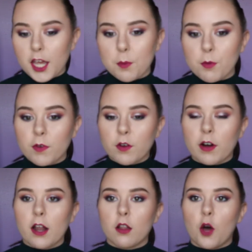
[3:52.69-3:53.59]
And moving
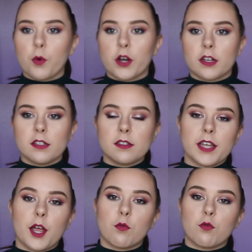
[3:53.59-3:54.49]
right along, we're going to
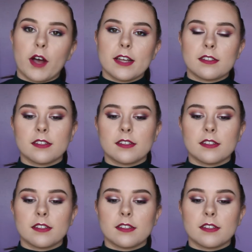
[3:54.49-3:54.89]
stay right